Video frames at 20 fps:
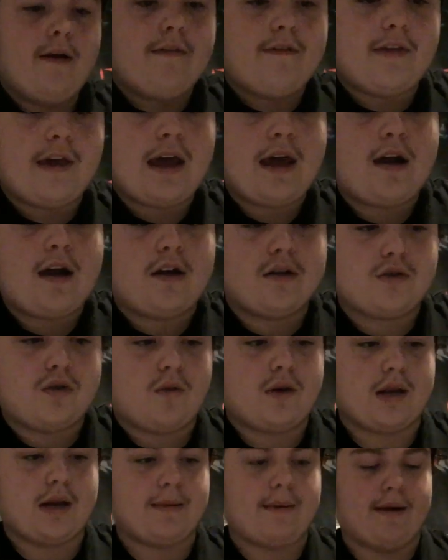They are
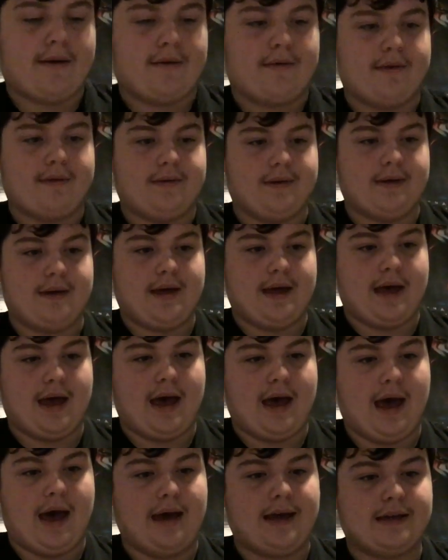talking about
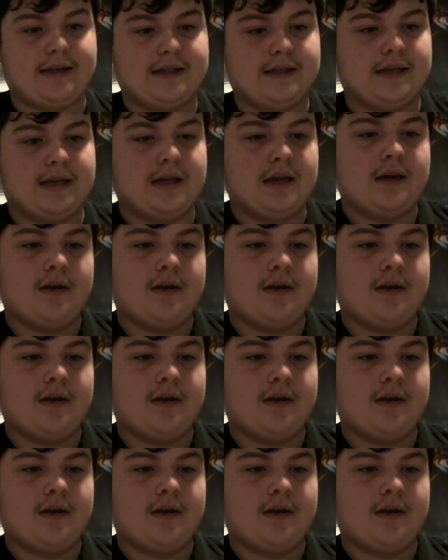X.